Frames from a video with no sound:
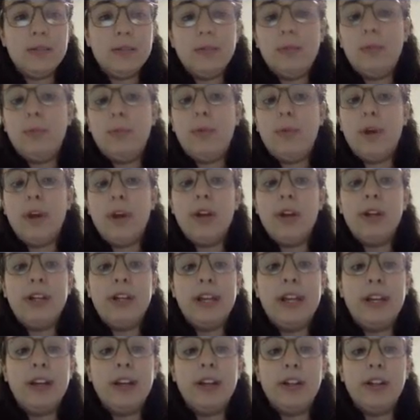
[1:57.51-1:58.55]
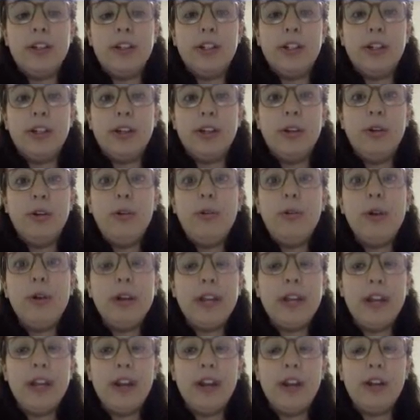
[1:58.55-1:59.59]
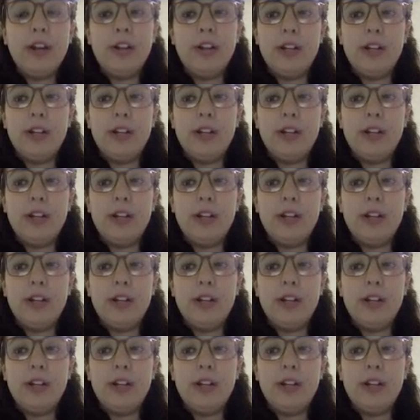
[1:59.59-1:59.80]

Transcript: who our character